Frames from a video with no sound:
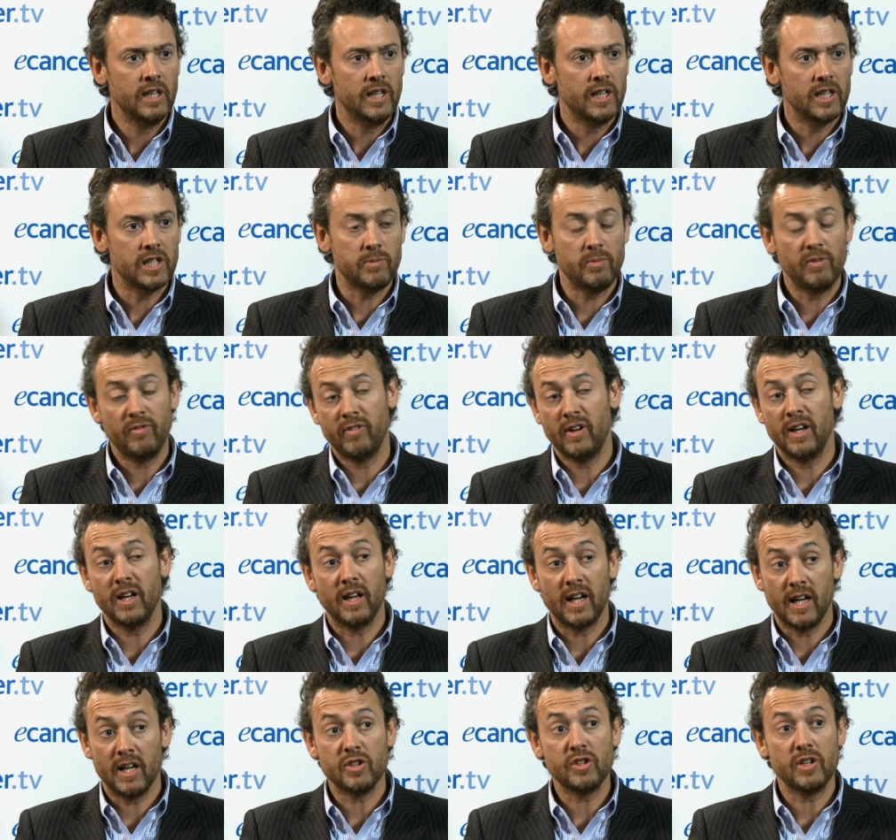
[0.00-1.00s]
And to be frank,
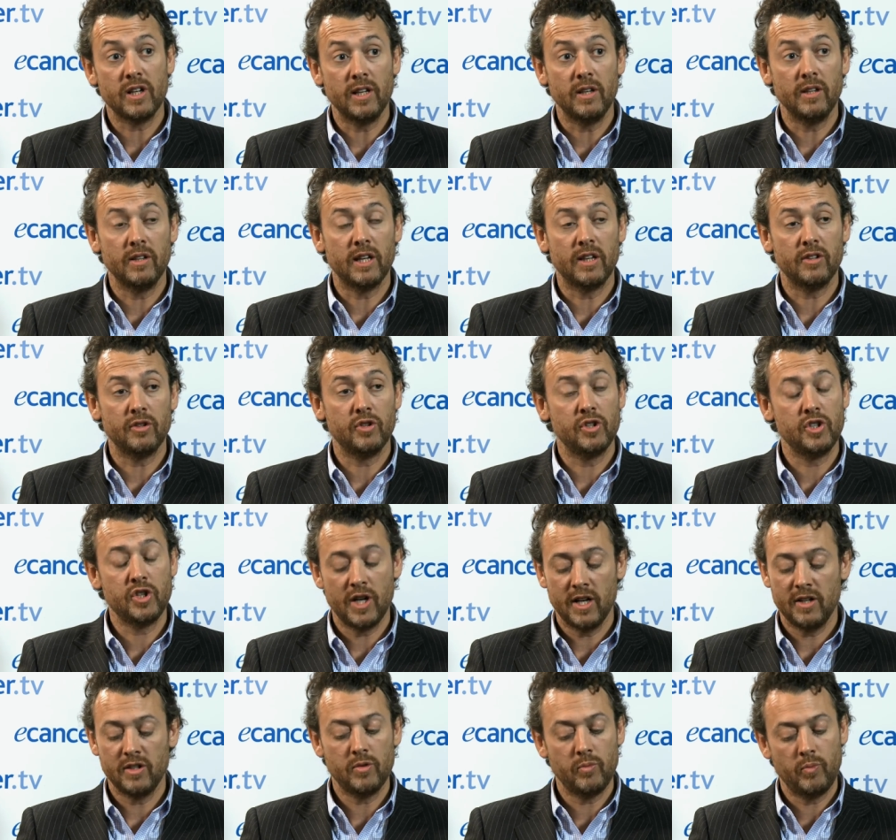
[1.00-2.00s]
actually, the, the,
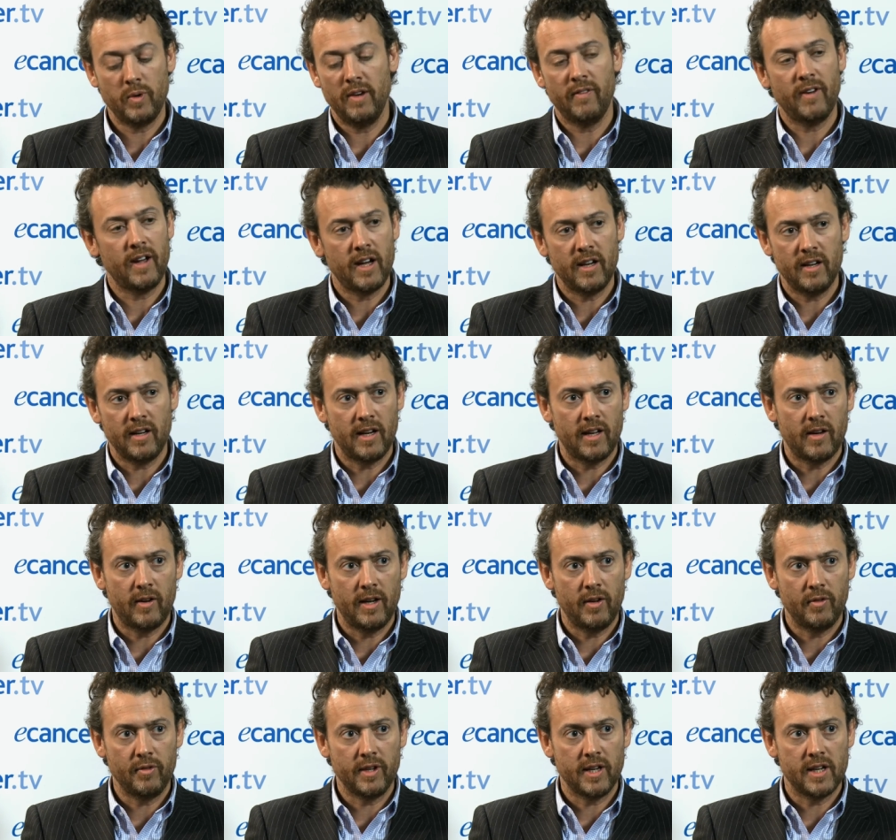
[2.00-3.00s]
trajectory we've had in our
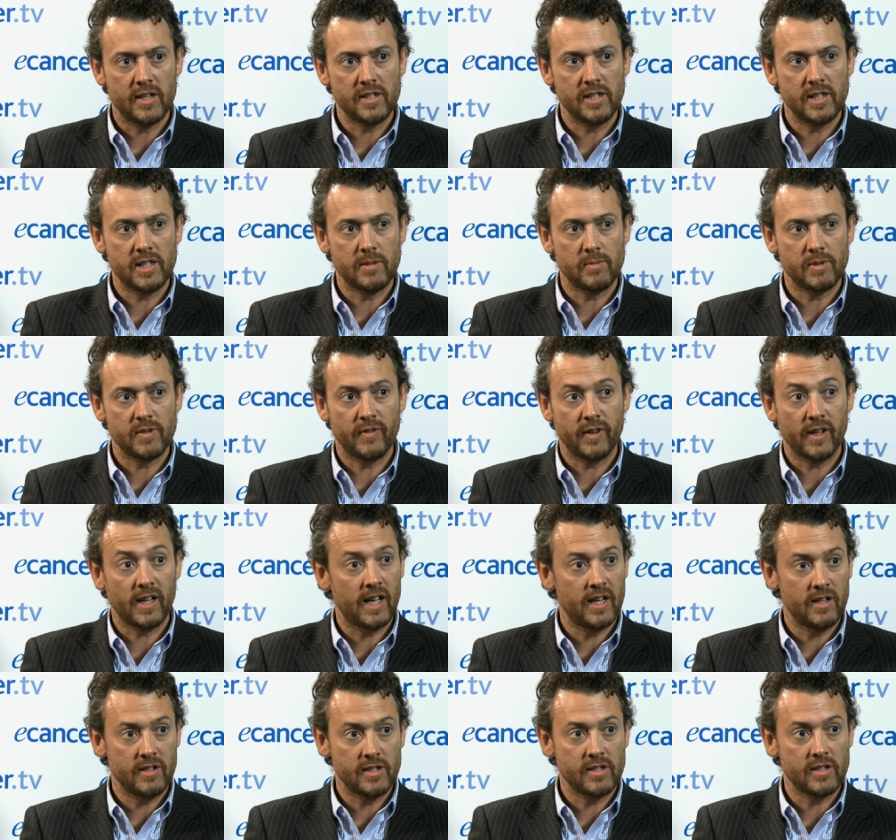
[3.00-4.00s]
healthcare systems for
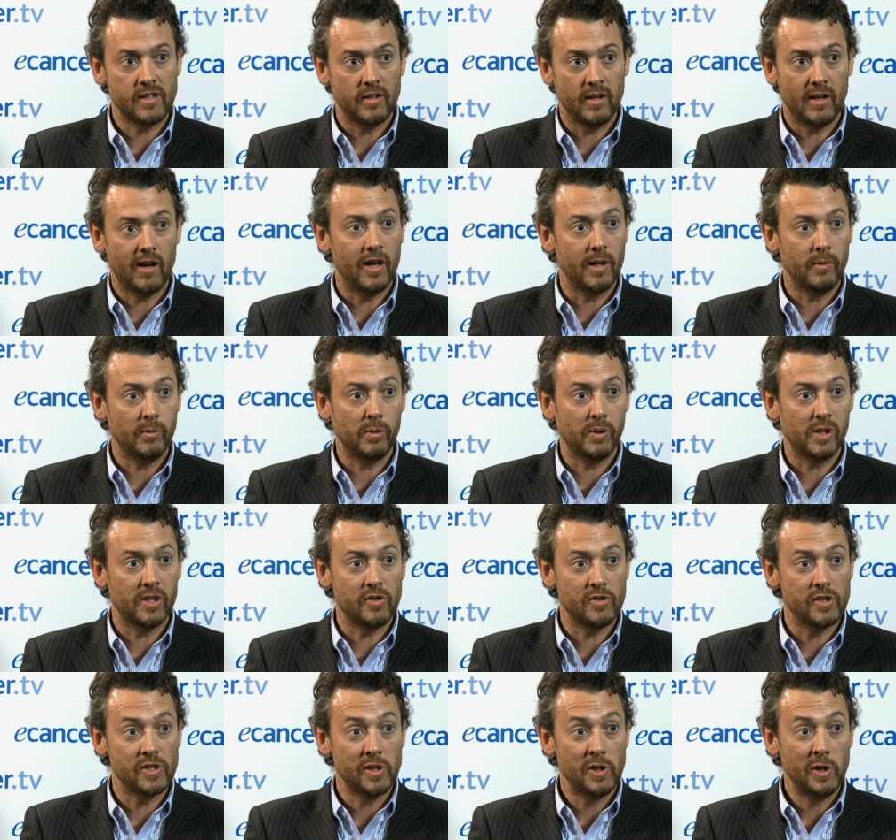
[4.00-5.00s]
cancer in high-income
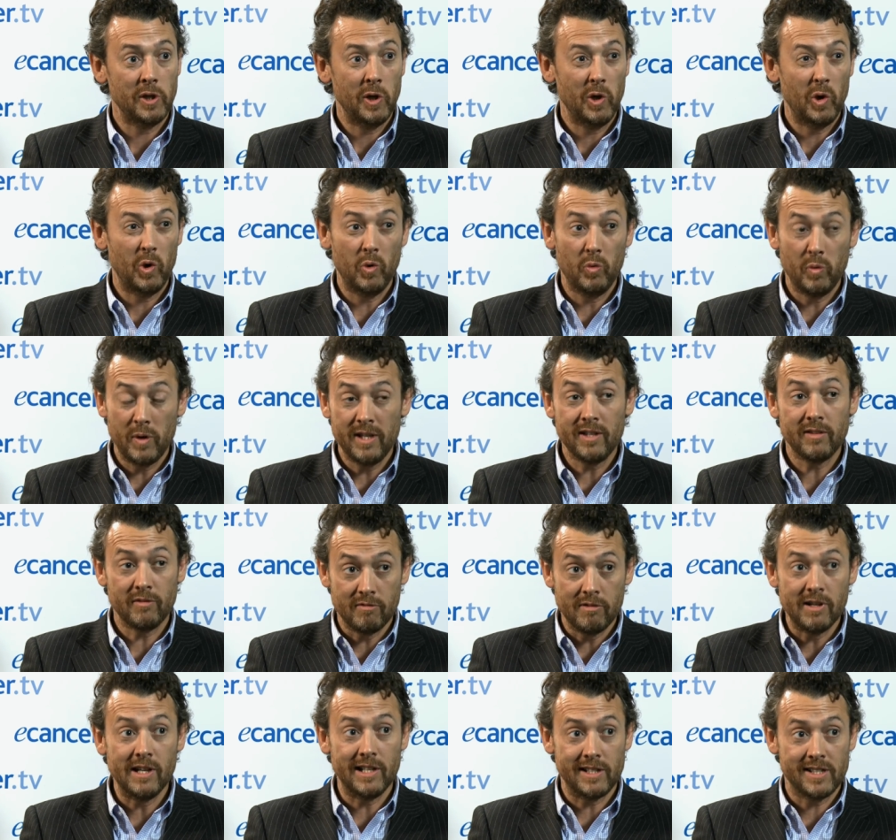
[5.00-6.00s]
countries, what we can
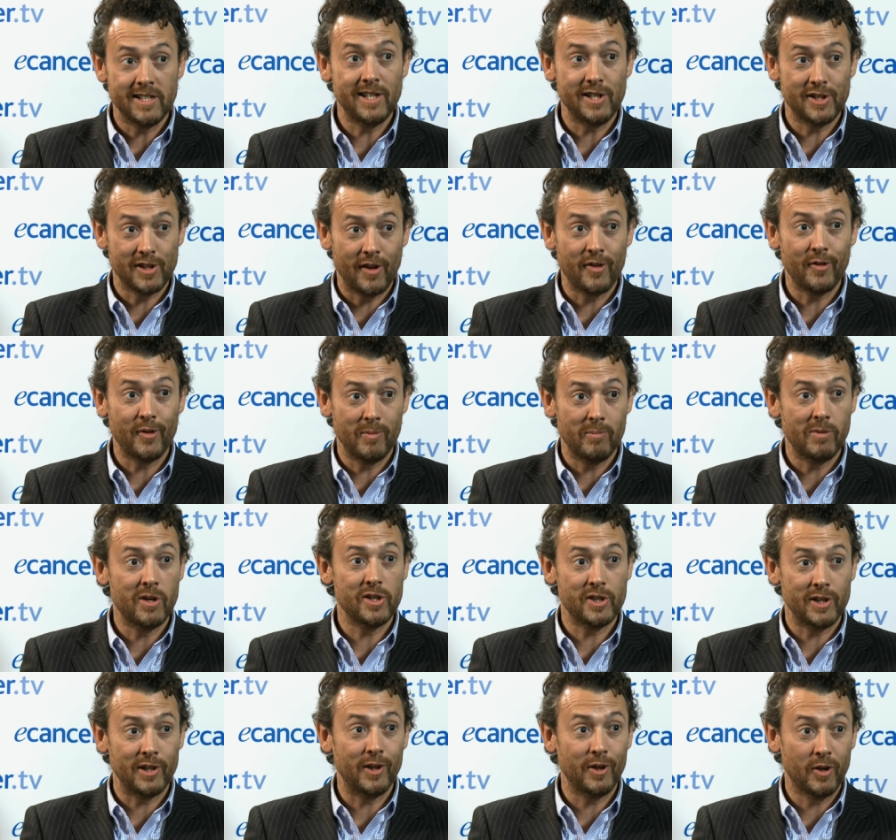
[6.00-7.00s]
really teach other
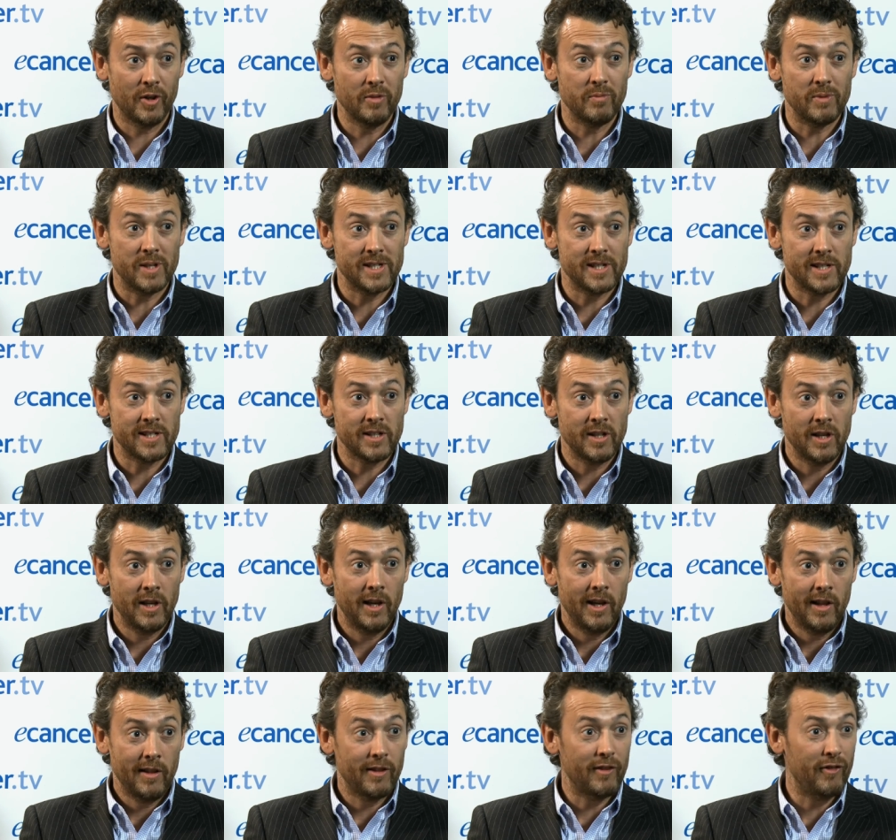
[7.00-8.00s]
emerging economies is
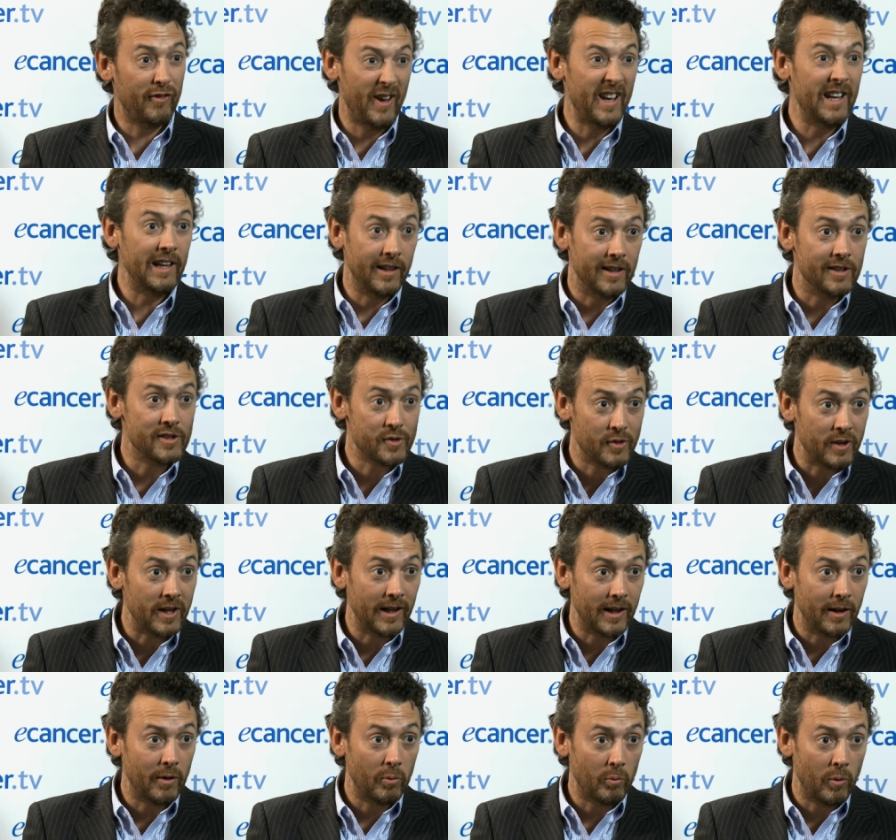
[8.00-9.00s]
the failures,
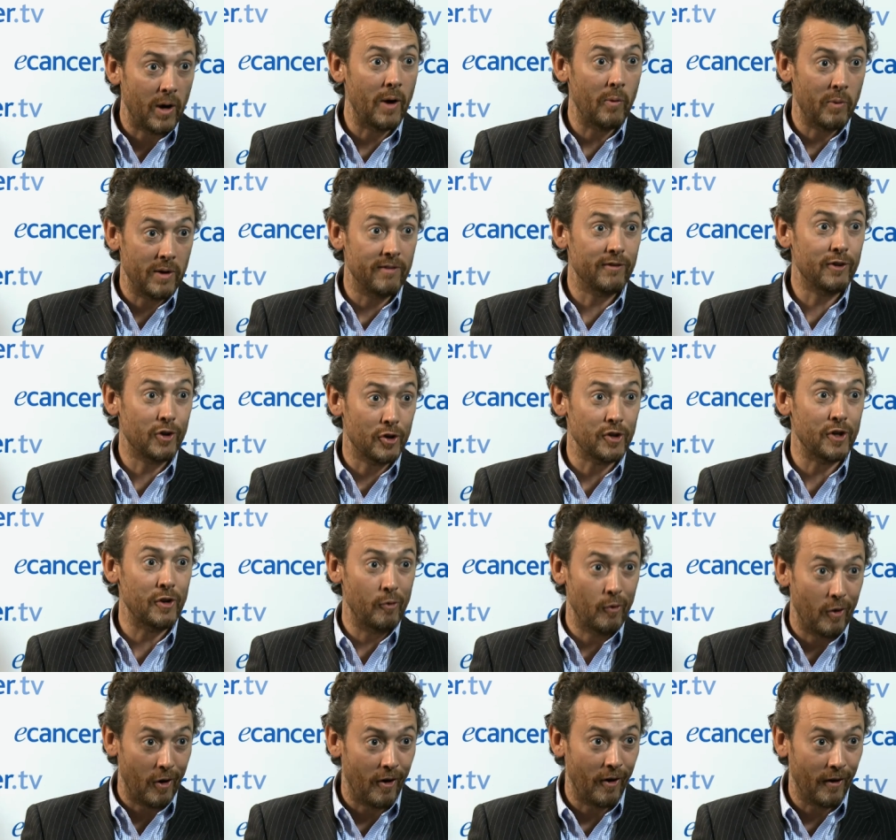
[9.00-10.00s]
really, where we've got it
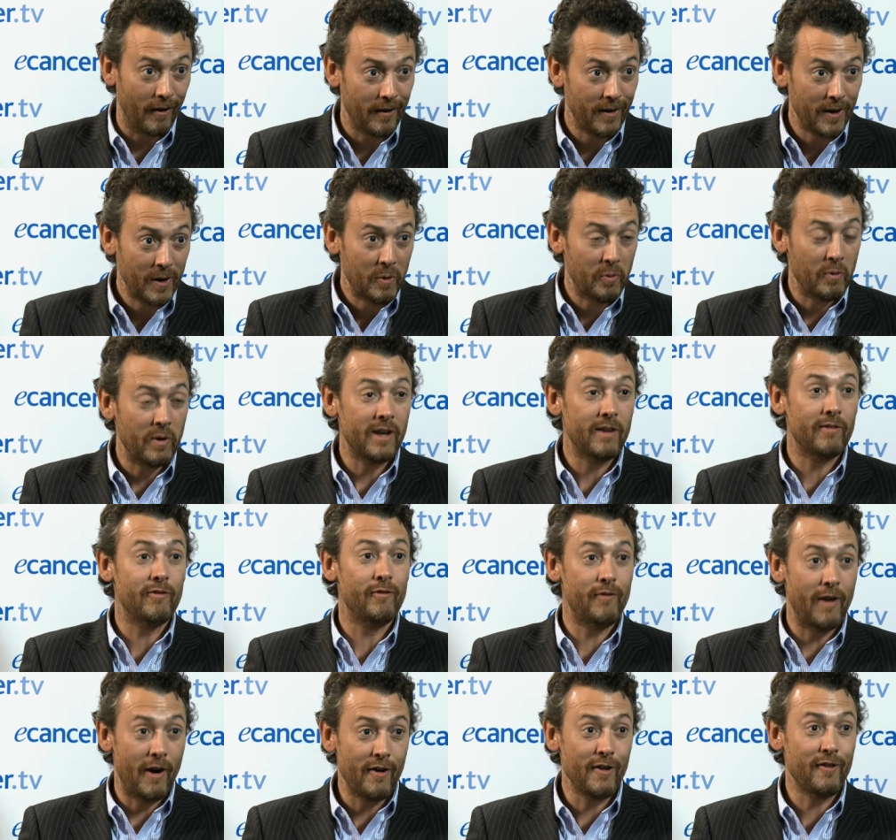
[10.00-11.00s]
wrong. We have
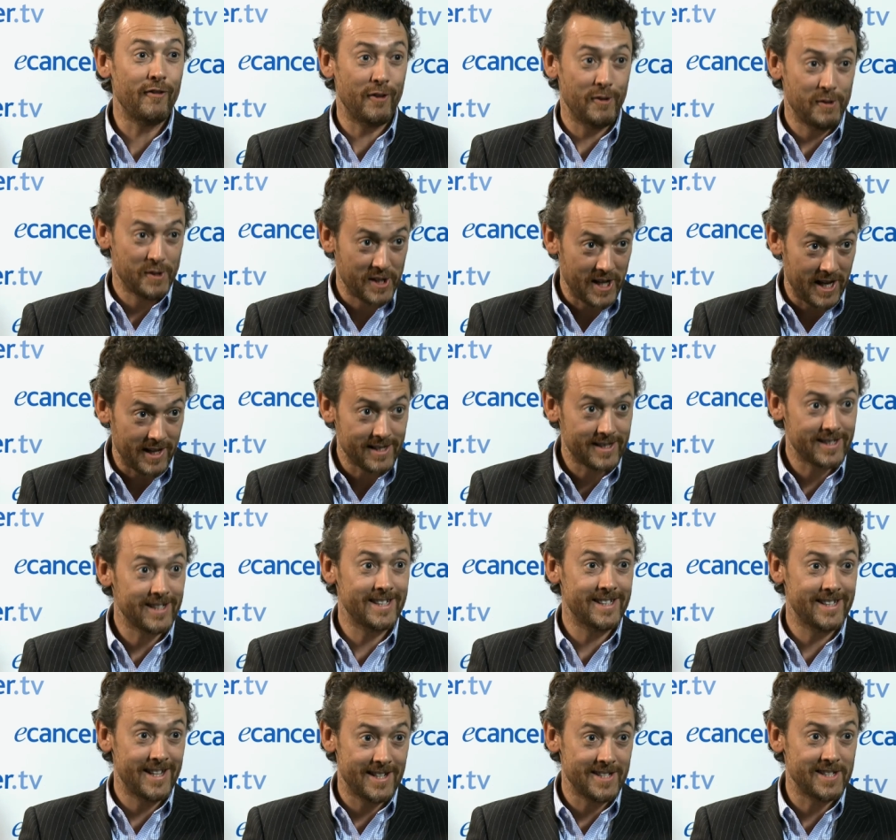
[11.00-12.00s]
very few
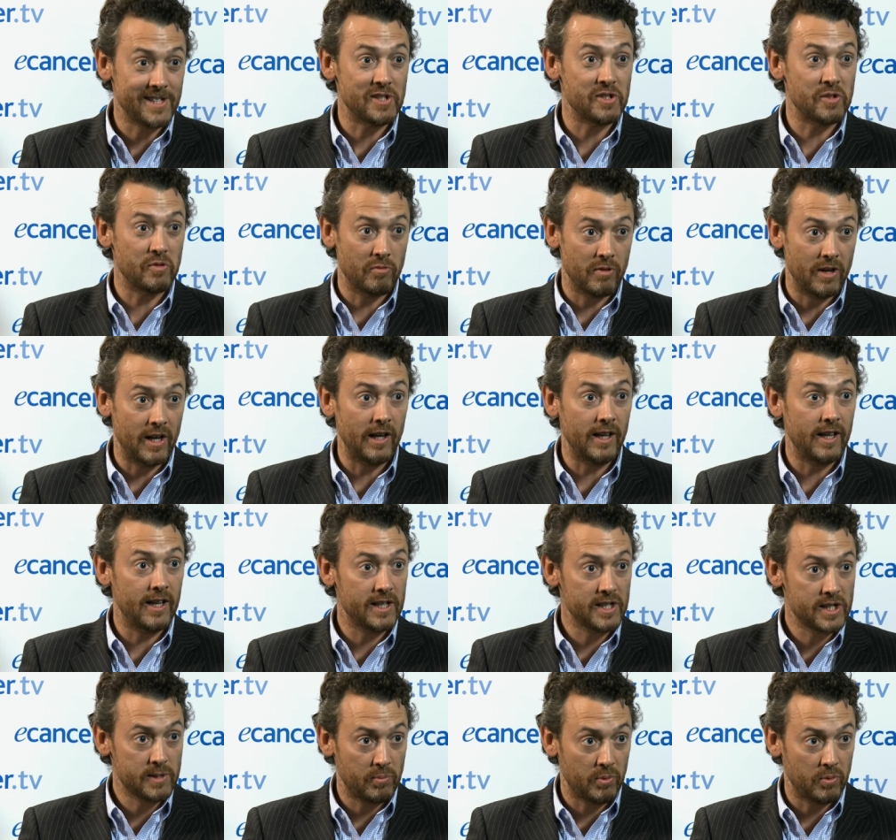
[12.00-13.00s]
successes to really
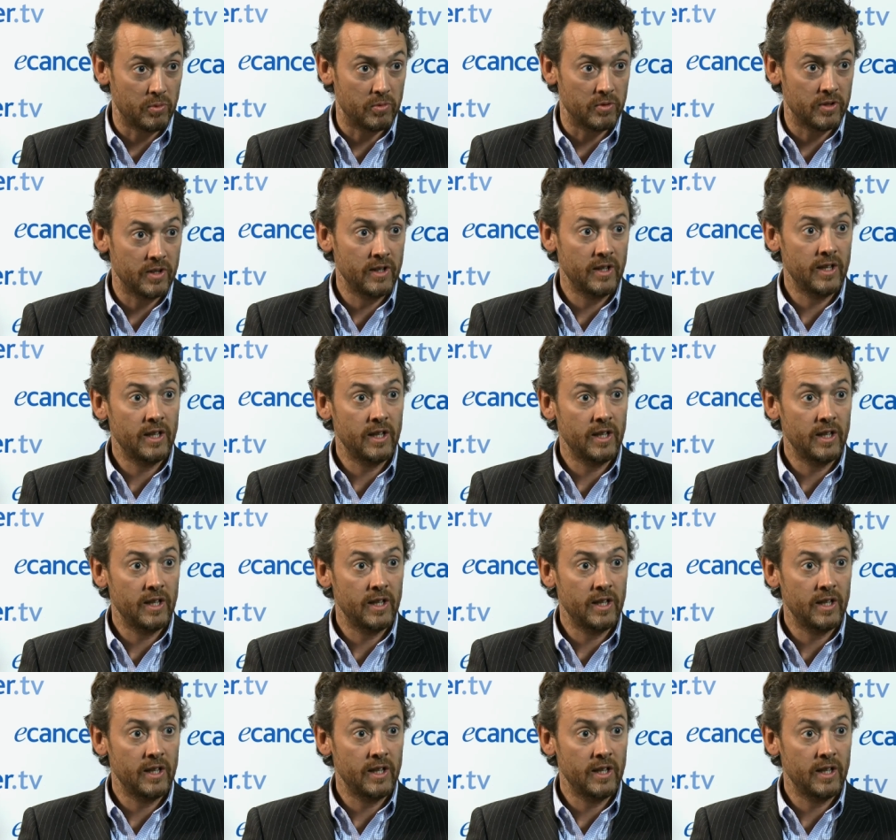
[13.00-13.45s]
export.